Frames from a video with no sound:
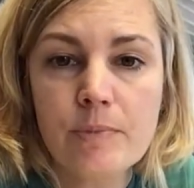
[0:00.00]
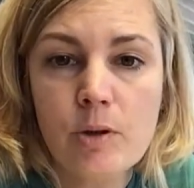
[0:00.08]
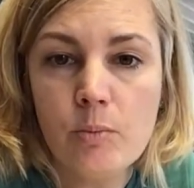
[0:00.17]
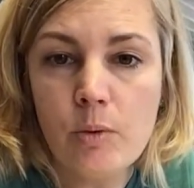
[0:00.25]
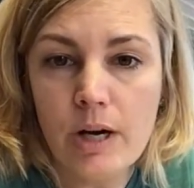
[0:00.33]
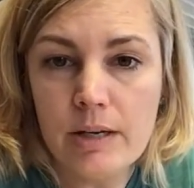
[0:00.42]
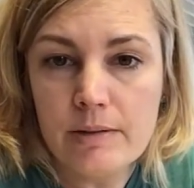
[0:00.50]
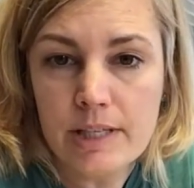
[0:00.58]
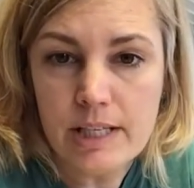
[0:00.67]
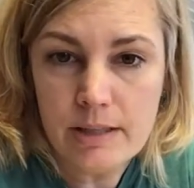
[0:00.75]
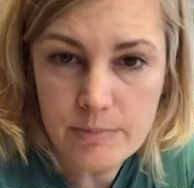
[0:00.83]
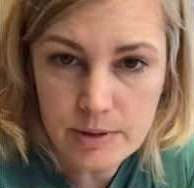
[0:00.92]
One
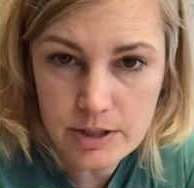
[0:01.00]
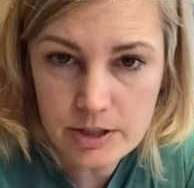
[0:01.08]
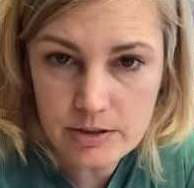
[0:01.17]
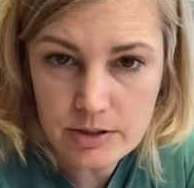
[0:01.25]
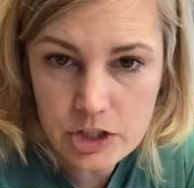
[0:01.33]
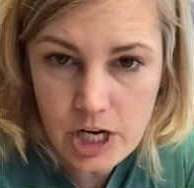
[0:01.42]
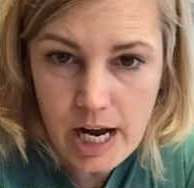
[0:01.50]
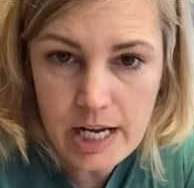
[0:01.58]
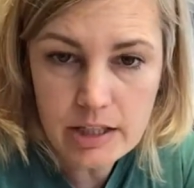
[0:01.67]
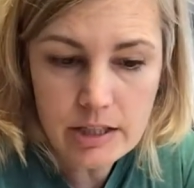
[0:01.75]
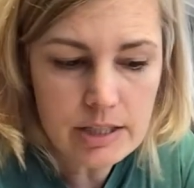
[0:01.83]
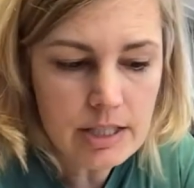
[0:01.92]
kit per
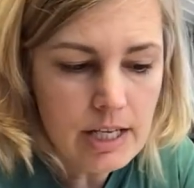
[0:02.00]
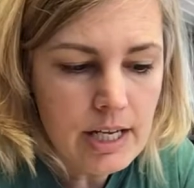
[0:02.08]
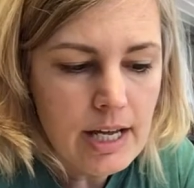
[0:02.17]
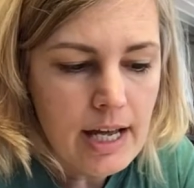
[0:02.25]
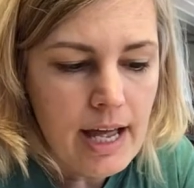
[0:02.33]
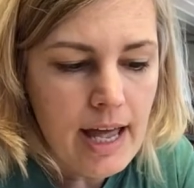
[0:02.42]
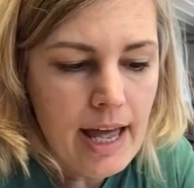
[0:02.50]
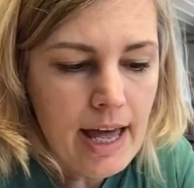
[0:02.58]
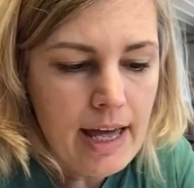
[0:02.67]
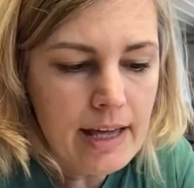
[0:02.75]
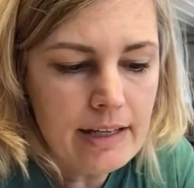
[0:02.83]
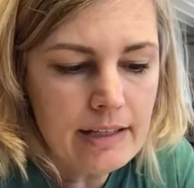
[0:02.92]
child,
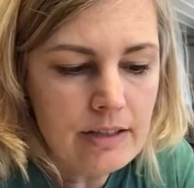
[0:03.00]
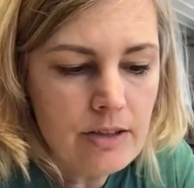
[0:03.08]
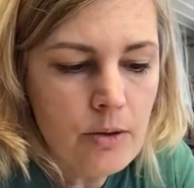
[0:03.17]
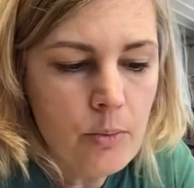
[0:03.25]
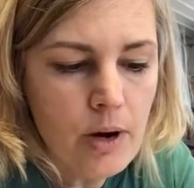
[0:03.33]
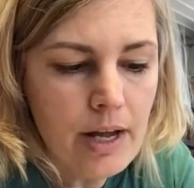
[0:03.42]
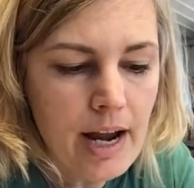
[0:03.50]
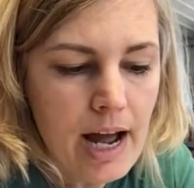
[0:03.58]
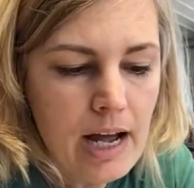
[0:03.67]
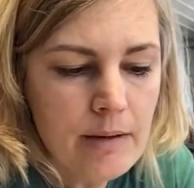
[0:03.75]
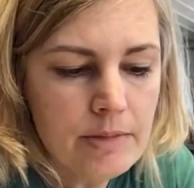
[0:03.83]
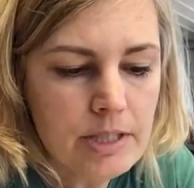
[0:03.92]
and the one
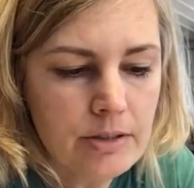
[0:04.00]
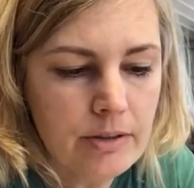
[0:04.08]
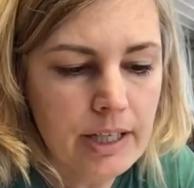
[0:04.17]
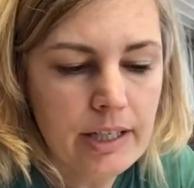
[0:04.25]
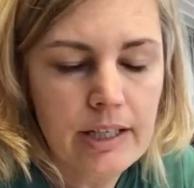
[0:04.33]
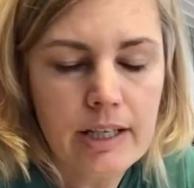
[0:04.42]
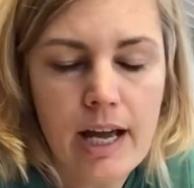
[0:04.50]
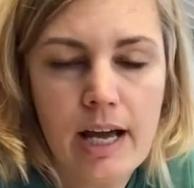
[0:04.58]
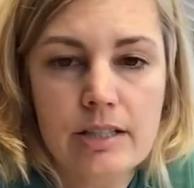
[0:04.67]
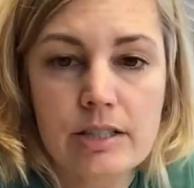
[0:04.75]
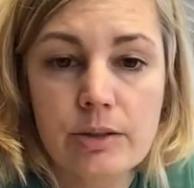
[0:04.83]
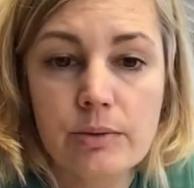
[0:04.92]
I'm doing
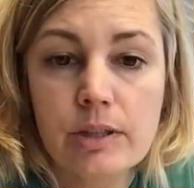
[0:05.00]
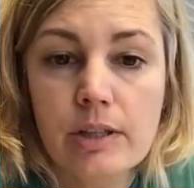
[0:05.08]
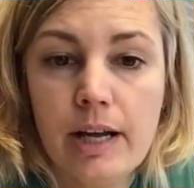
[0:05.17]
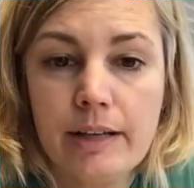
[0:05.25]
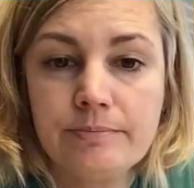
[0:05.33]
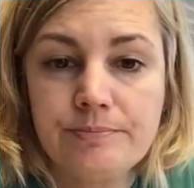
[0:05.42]
has to do with clay.